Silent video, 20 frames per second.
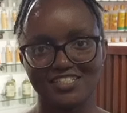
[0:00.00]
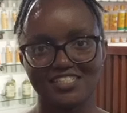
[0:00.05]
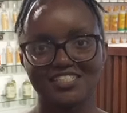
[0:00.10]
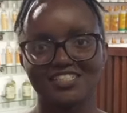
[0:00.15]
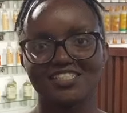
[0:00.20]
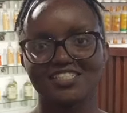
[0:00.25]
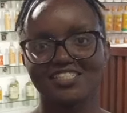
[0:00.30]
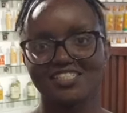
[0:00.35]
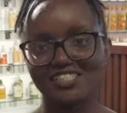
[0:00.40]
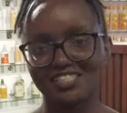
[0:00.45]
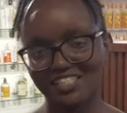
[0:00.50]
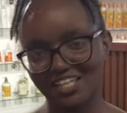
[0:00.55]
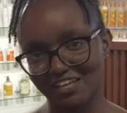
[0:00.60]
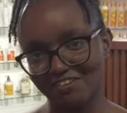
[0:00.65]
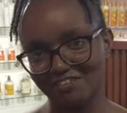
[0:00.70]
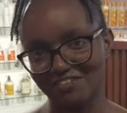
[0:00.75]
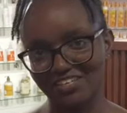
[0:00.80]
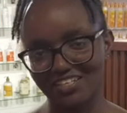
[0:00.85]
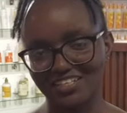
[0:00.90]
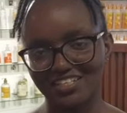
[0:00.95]

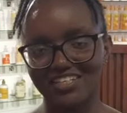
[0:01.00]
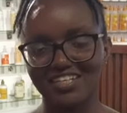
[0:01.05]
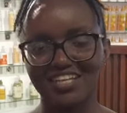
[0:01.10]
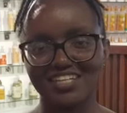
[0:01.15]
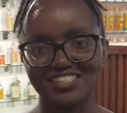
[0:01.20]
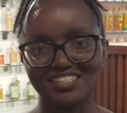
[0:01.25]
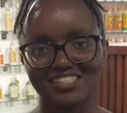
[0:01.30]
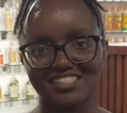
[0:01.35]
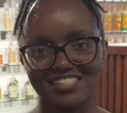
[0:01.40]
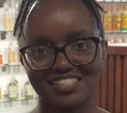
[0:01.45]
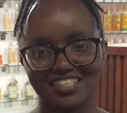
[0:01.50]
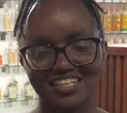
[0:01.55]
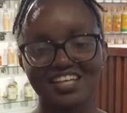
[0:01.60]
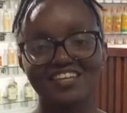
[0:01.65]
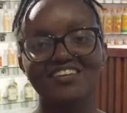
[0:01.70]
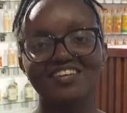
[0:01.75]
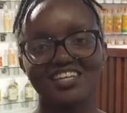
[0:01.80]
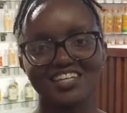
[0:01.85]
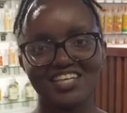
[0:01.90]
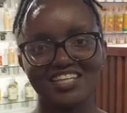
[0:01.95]
Okay.
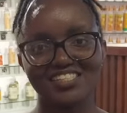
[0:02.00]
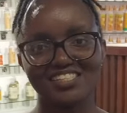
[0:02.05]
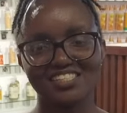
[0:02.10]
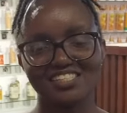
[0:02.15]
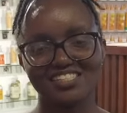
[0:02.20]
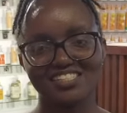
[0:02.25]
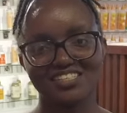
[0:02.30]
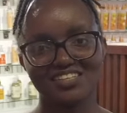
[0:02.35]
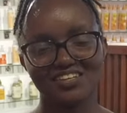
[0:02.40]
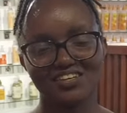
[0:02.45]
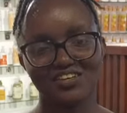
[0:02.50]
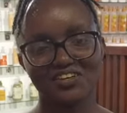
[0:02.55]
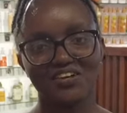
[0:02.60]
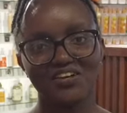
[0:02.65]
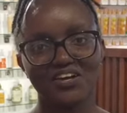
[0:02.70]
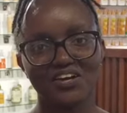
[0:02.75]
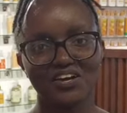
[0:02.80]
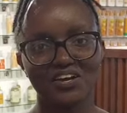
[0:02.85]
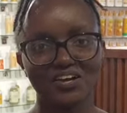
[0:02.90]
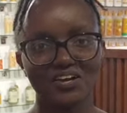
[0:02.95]
G7. Yes.
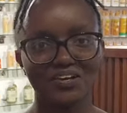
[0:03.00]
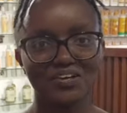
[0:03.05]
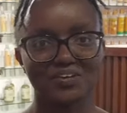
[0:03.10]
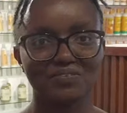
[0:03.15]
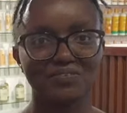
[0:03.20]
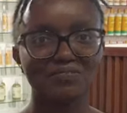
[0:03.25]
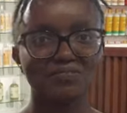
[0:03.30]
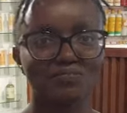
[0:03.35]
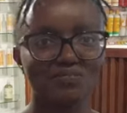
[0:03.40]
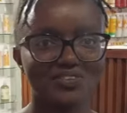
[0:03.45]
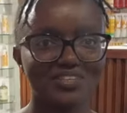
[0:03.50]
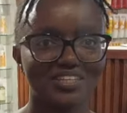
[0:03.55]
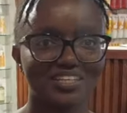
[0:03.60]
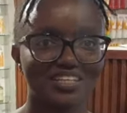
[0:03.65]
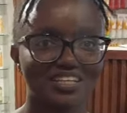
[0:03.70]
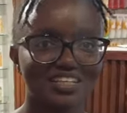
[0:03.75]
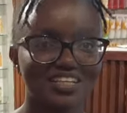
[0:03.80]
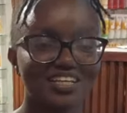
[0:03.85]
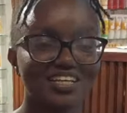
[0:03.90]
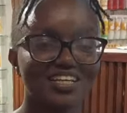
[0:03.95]
Okay, then so make sure you
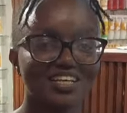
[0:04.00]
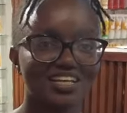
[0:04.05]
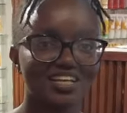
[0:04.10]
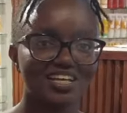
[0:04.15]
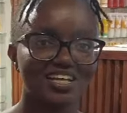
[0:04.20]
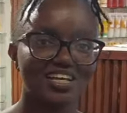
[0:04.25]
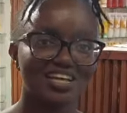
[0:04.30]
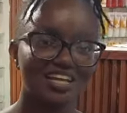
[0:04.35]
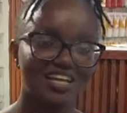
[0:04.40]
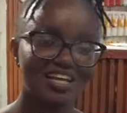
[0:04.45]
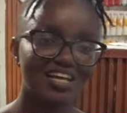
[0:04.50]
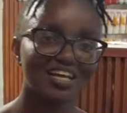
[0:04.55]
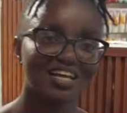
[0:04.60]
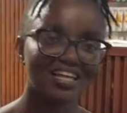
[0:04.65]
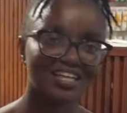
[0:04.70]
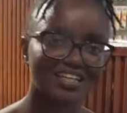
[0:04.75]
reach out on Instagram if